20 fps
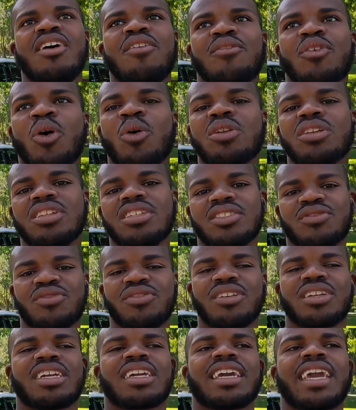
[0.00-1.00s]
for holding this
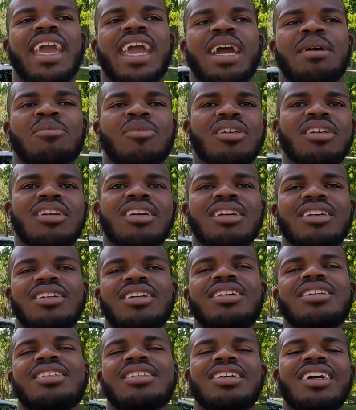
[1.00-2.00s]
freaking camera.
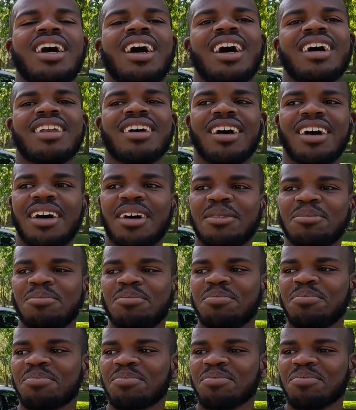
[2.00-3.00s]
Good God.
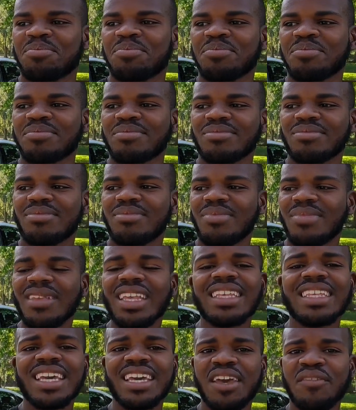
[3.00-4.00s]

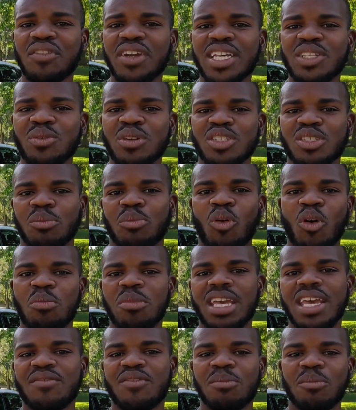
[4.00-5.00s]
Yeah, if you guys want to support
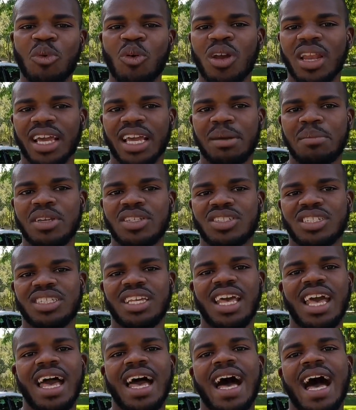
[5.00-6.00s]
me even more, like I mentioned,
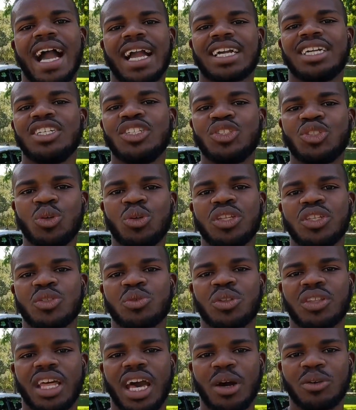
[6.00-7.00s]
I couldn't do
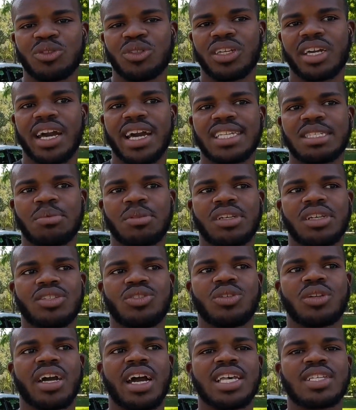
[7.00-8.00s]
this without you guys,
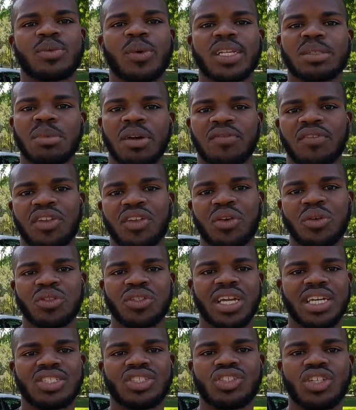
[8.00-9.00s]
because you guys watch my videos,
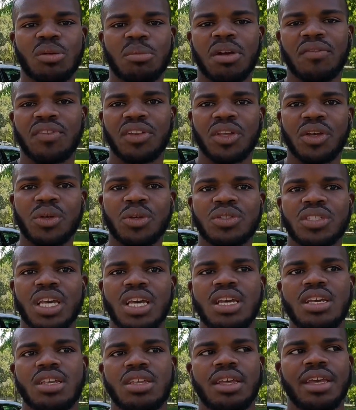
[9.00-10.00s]
you guys share my videos,
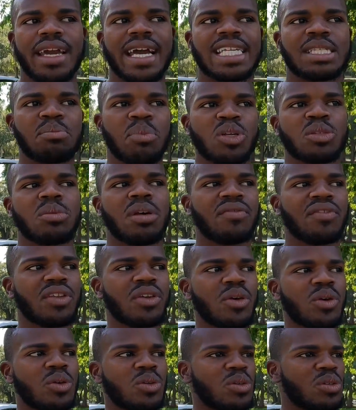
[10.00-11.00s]
you guys post my
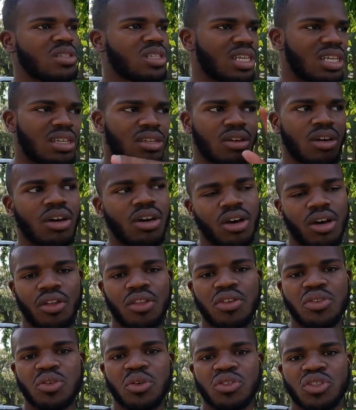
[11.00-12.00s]
videos in
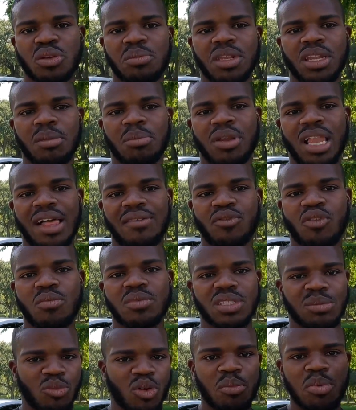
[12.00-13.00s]
other social media
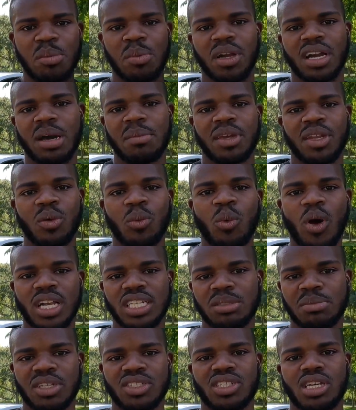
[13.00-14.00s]
platforms, and more people come in and
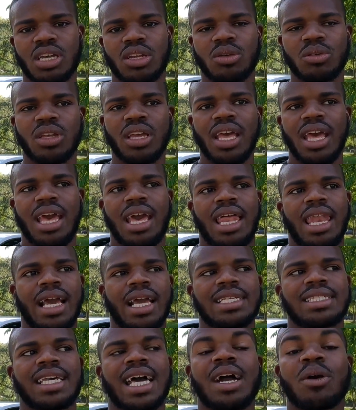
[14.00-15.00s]
watch my channel.
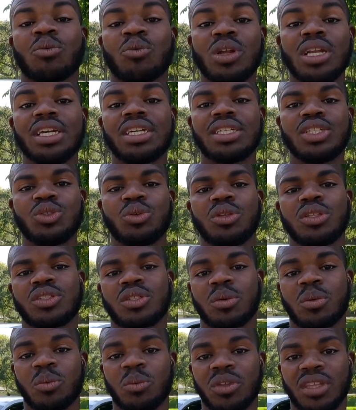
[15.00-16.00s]
Like I said, I really couldn't do
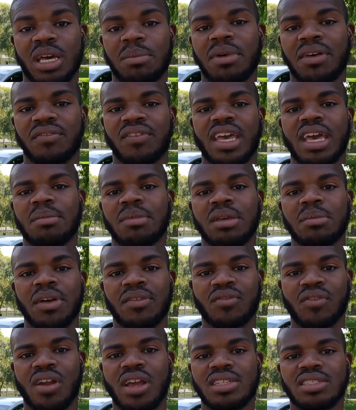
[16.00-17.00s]
this without my family,
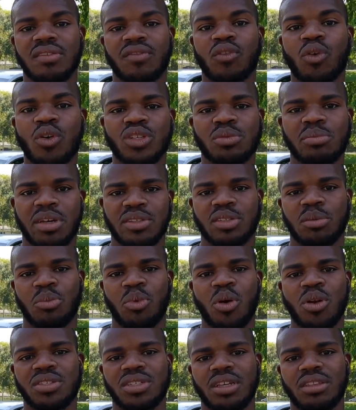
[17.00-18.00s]
my friends, of course, my
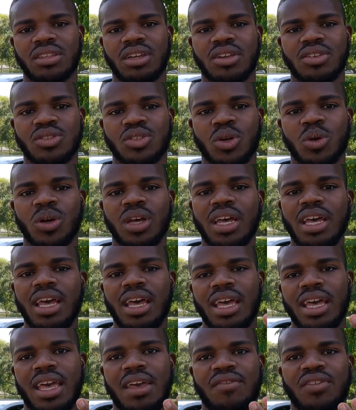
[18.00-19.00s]
supporters out there. So
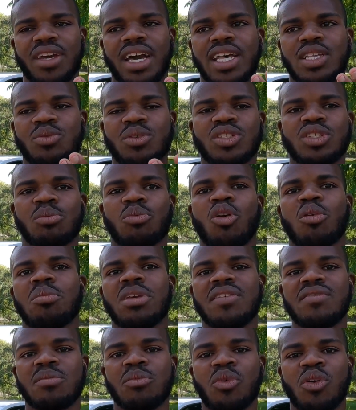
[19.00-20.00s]
if you guys want to support
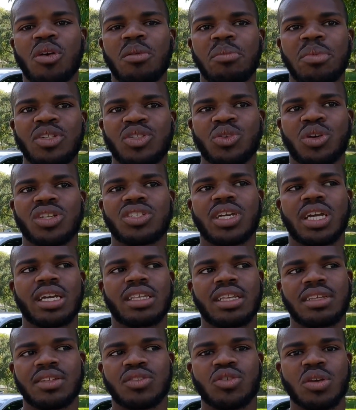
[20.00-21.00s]
me even more, be sure to check
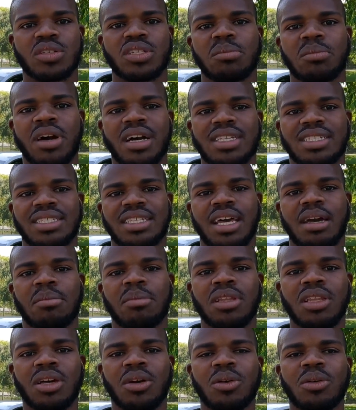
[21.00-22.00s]
out the description box down
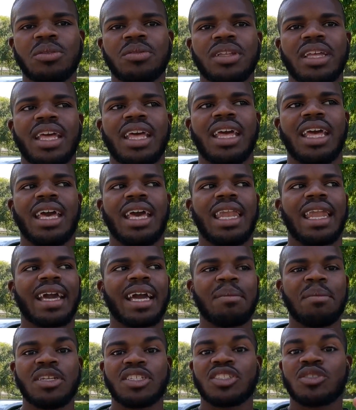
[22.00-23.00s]
below. And
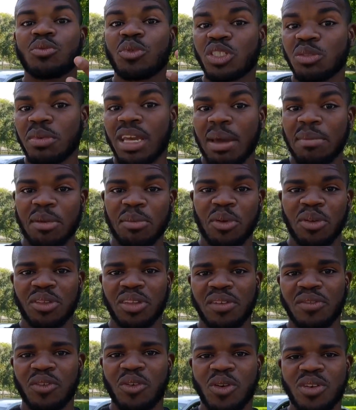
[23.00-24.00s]
like I mentioned, wish me a happy
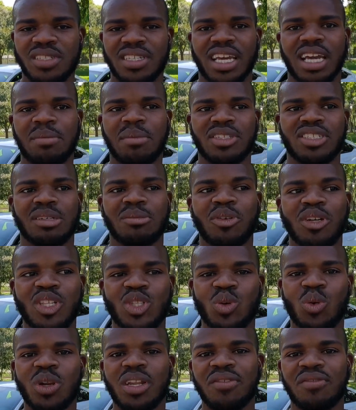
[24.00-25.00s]
birthday, of course. Like I mentioned, I'm only
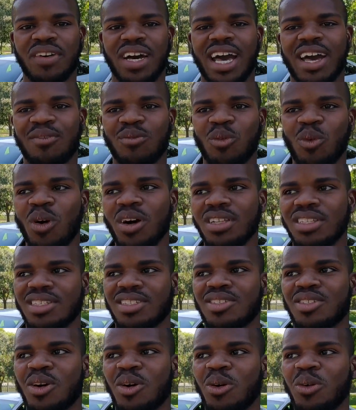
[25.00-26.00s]
25 once,
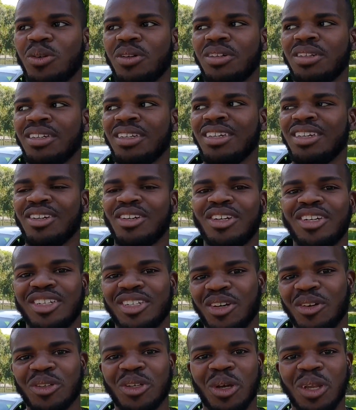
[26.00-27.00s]
so,
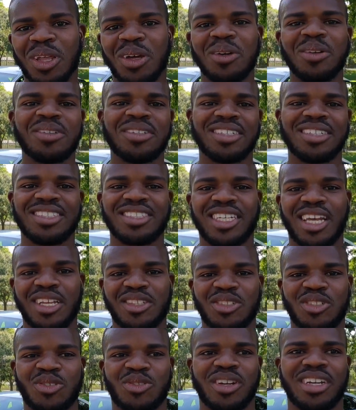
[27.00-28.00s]
YOLO. Shout
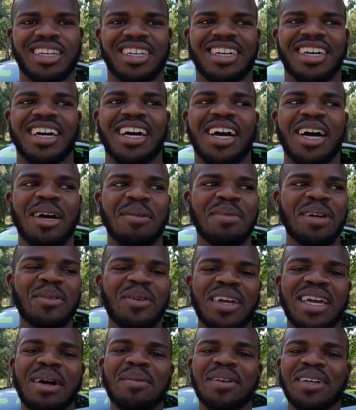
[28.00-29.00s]
out to Drake. But
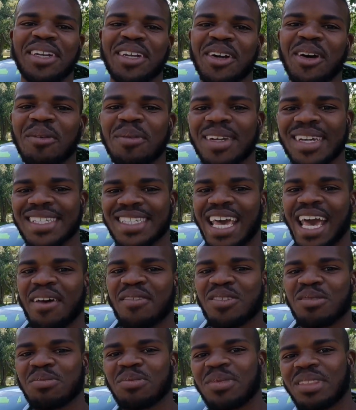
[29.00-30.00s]
anyway, I'm going to go because I
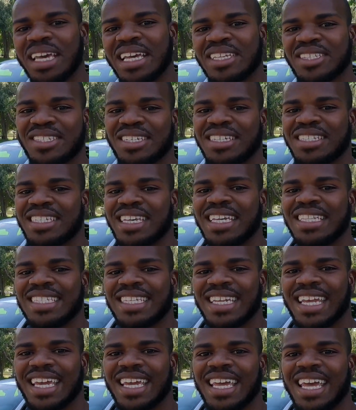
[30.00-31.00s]
have some things to
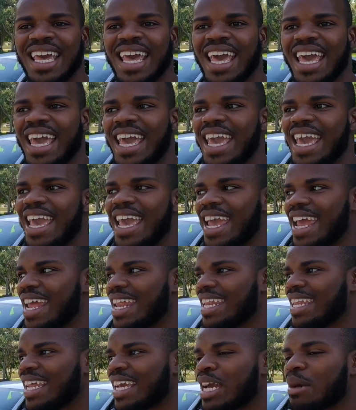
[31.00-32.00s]
attend today.
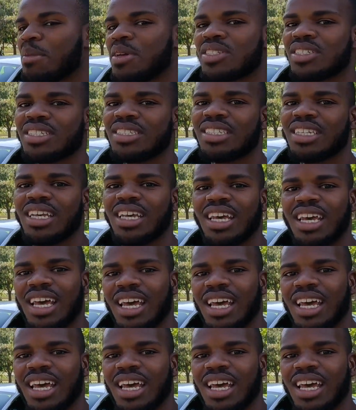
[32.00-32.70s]
And like I mentioned,